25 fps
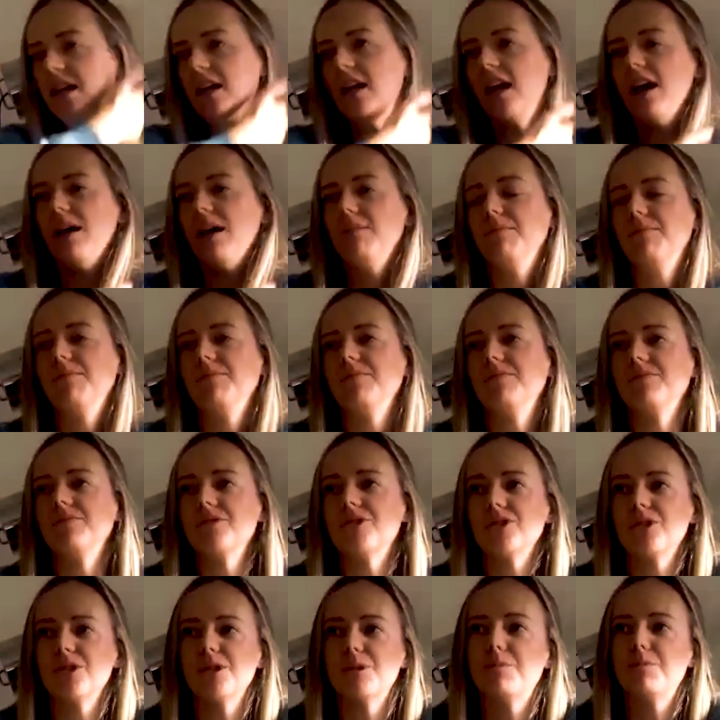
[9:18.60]
Um,
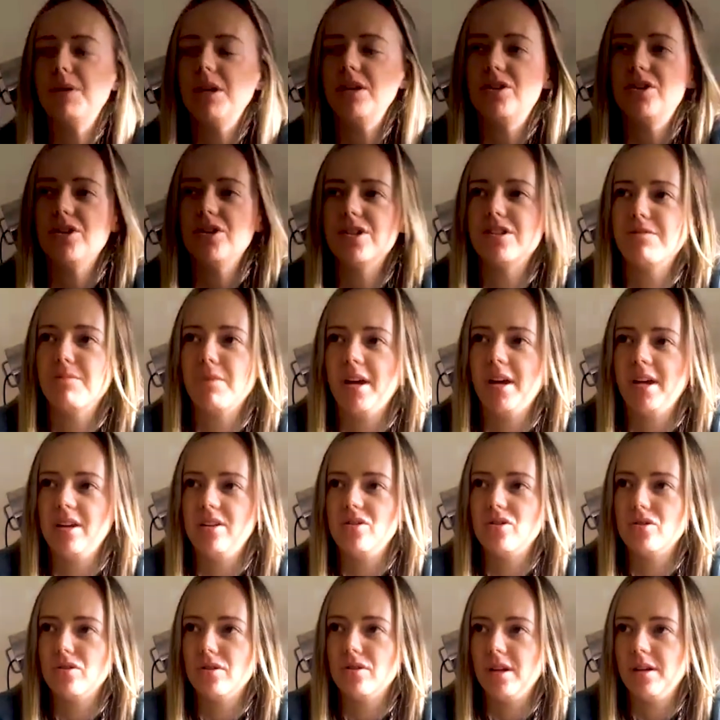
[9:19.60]
so there's pictures of my
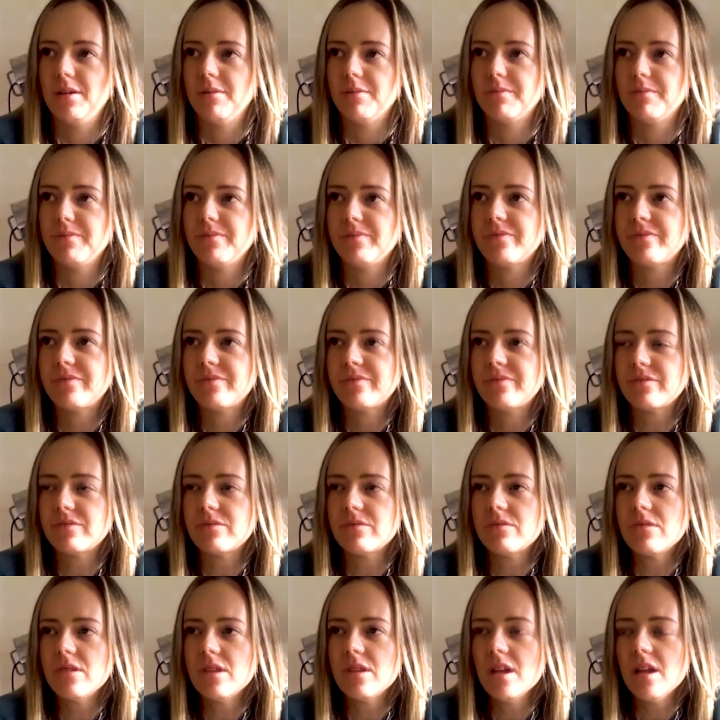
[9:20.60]
injury
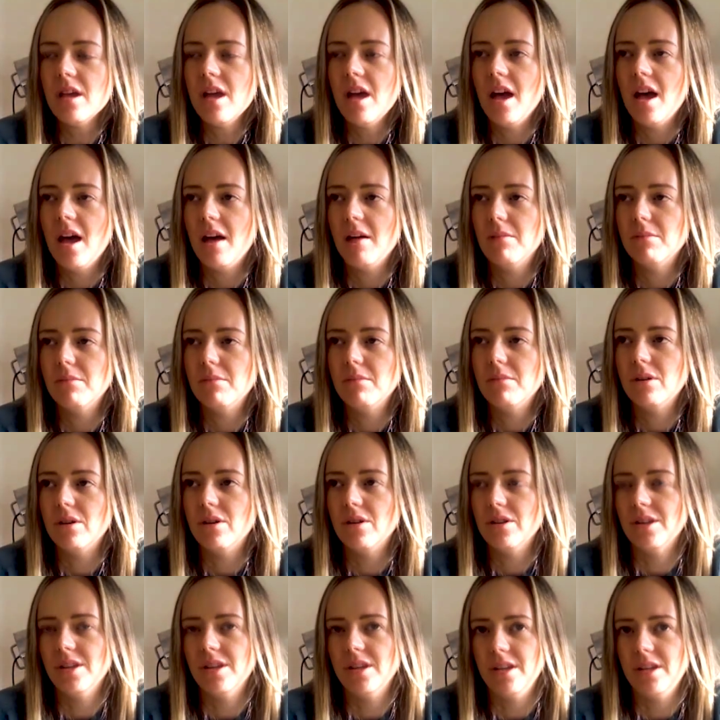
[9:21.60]
um,
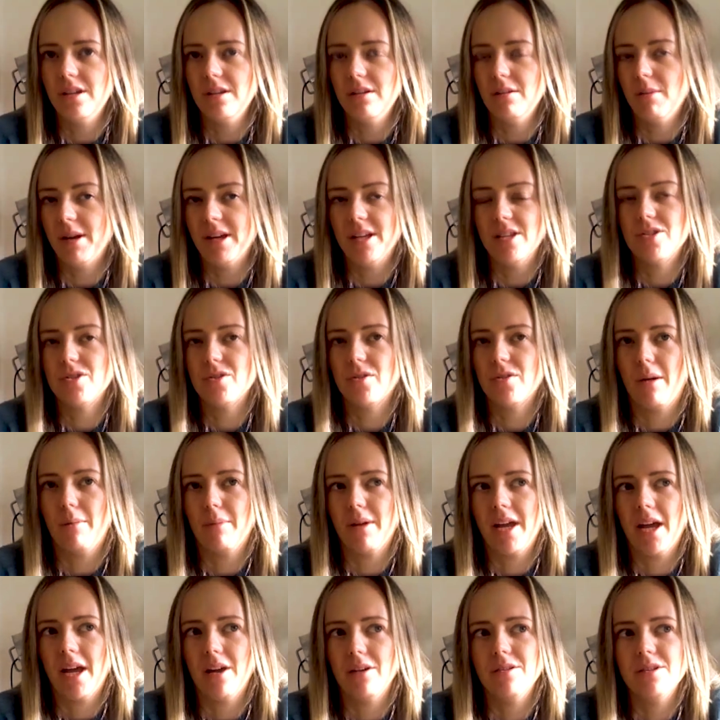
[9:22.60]
on the on my Instagram
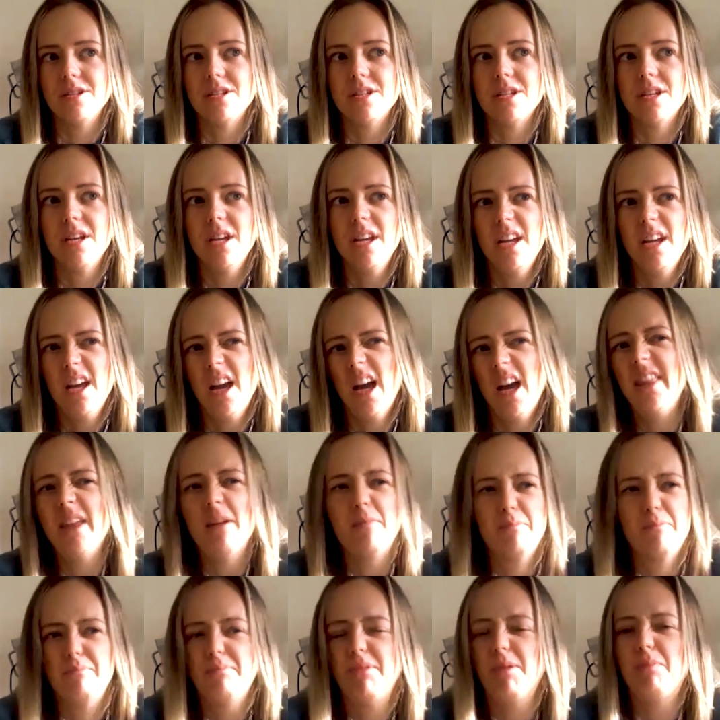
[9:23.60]
account, and
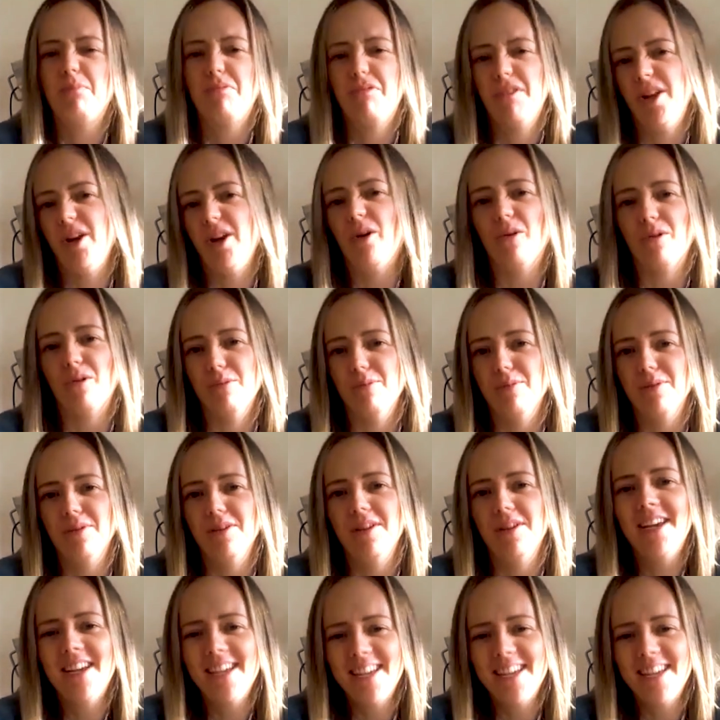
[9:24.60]
they're they're pretty horrible.